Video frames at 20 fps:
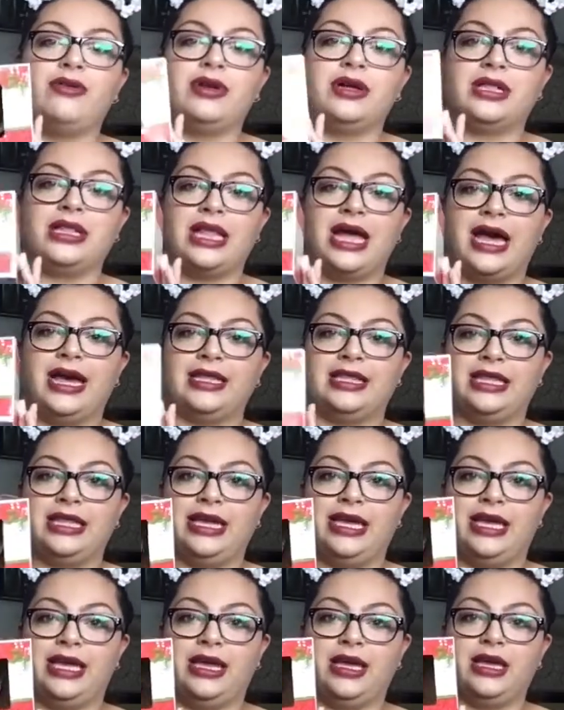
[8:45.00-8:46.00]
will
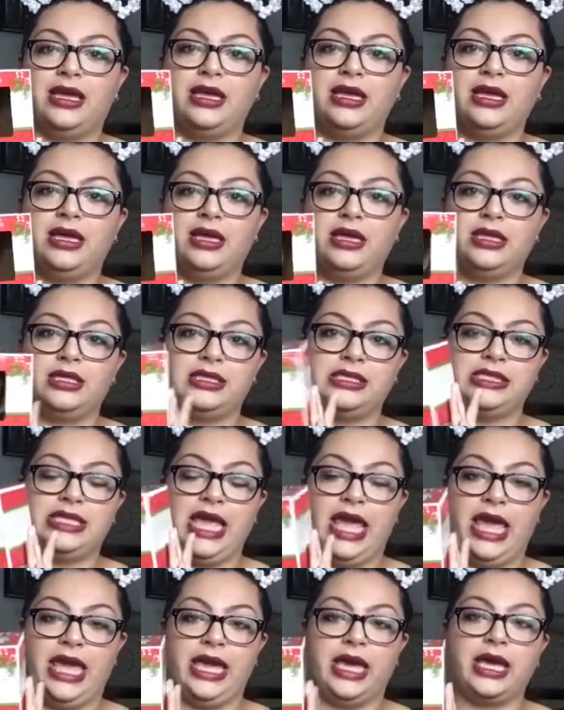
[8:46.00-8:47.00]
gladly
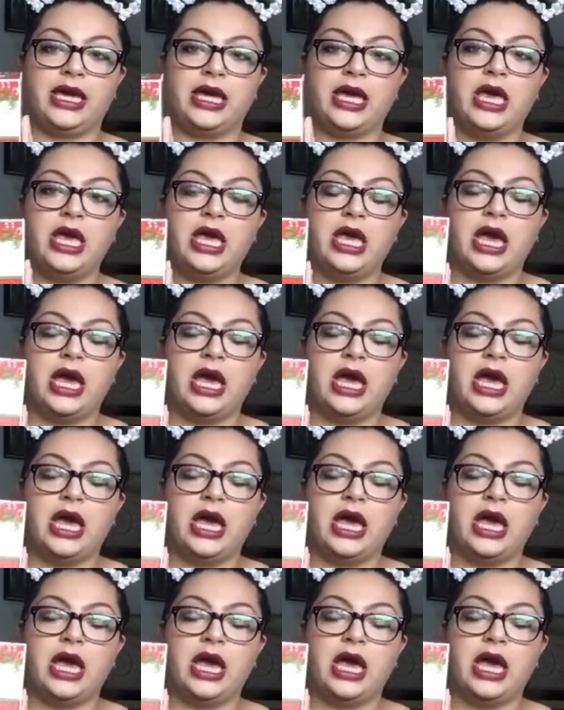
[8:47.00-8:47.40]
take.